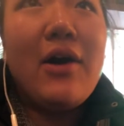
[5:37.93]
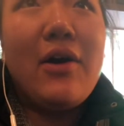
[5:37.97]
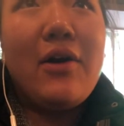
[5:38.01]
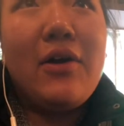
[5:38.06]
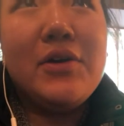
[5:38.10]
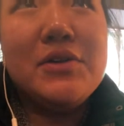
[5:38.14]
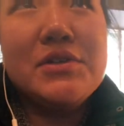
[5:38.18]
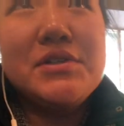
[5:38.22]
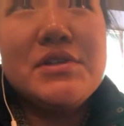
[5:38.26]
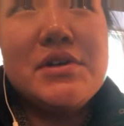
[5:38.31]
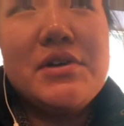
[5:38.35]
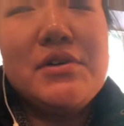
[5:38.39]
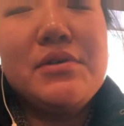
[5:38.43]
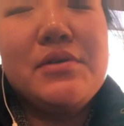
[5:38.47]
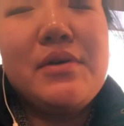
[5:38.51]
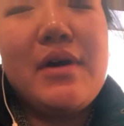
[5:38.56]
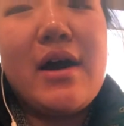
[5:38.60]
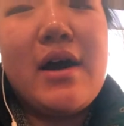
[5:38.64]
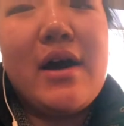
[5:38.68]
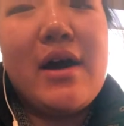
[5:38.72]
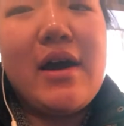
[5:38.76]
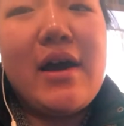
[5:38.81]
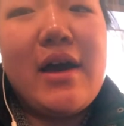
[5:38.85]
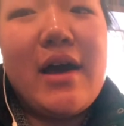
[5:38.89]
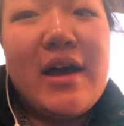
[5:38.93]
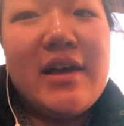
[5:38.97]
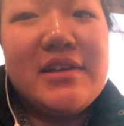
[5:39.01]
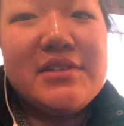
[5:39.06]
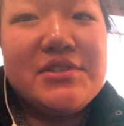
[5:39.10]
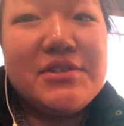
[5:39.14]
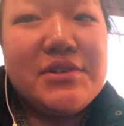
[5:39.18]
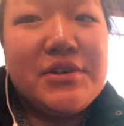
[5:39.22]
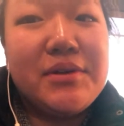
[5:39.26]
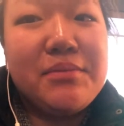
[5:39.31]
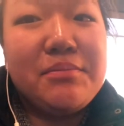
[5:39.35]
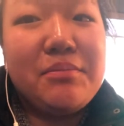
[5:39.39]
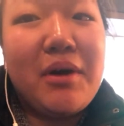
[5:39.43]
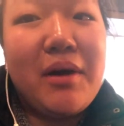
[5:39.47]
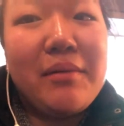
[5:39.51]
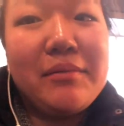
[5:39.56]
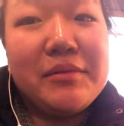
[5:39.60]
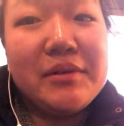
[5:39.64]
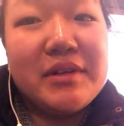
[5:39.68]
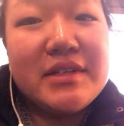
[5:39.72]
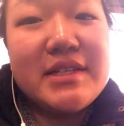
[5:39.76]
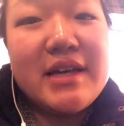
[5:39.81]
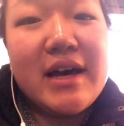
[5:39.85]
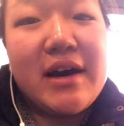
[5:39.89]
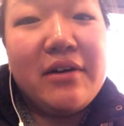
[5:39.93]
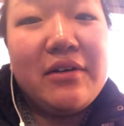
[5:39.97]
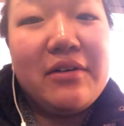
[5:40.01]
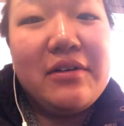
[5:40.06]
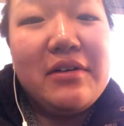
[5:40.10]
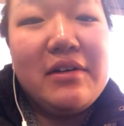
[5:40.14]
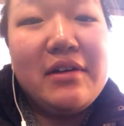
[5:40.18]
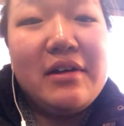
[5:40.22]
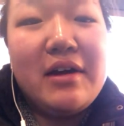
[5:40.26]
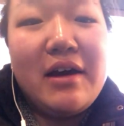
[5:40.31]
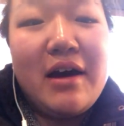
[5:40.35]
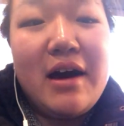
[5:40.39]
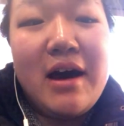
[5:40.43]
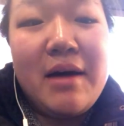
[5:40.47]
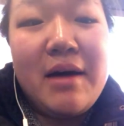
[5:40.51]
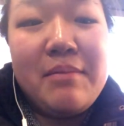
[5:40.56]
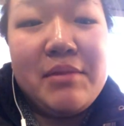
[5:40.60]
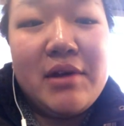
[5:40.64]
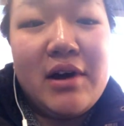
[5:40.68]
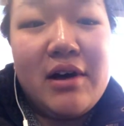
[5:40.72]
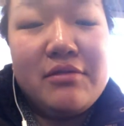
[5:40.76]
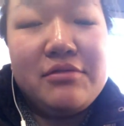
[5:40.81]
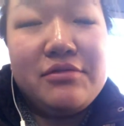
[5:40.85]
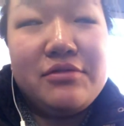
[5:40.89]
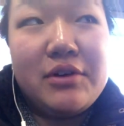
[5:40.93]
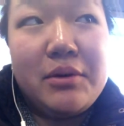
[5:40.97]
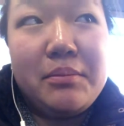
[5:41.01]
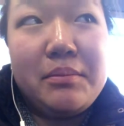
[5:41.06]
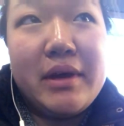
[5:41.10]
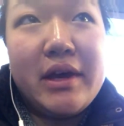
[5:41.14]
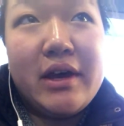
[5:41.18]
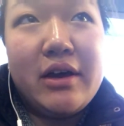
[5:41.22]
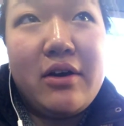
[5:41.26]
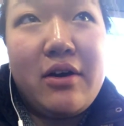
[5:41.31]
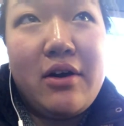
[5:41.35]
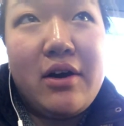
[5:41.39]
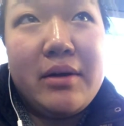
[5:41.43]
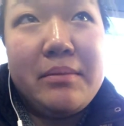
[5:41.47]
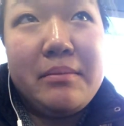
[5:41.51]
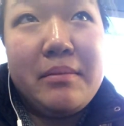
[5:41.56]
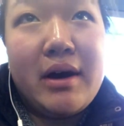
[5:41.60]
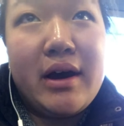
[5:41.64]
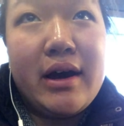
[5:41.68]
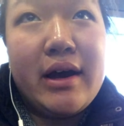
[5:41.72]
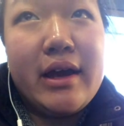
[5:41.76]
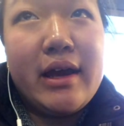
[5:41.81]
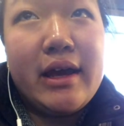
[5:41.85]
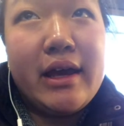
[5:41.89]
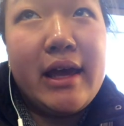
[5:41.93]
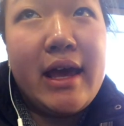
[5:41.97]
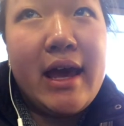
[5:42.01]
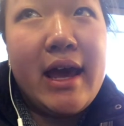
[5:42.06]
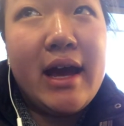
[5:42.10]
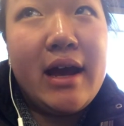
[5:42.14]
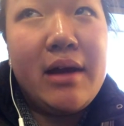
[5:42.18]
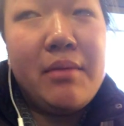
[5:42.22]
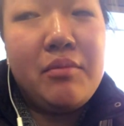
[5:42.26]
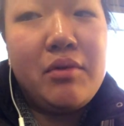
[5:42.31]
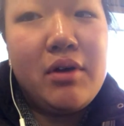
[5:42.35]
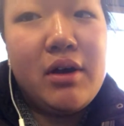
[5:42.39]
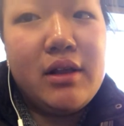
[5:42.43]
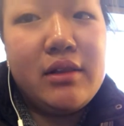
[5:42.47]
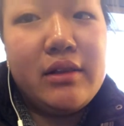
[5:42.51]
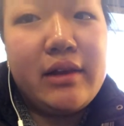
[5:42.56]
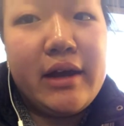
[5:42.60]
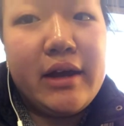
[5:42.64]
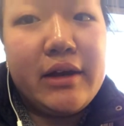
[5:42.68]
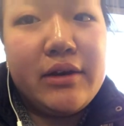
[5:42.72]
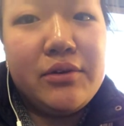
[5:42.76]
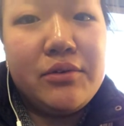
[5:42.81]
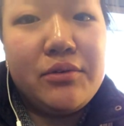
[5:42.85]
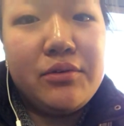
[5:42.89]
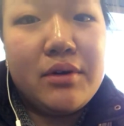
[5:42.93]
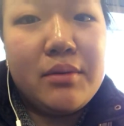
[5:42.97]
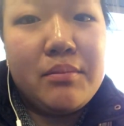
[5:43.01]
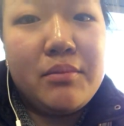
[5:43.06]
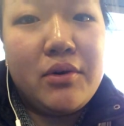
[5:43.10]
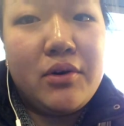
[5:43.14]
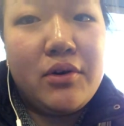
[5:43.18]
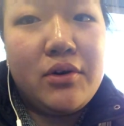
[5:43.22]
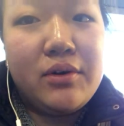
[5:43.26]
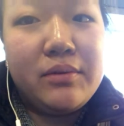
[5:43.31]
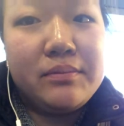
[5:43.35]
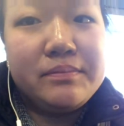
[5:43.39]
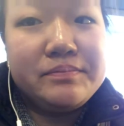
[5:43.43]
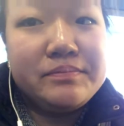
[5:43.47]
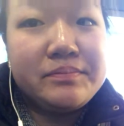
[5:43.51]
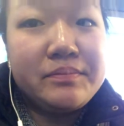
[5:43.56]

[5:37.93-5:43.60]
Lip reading: Also, as you can probably tell, I'm not filming on my camera like normal,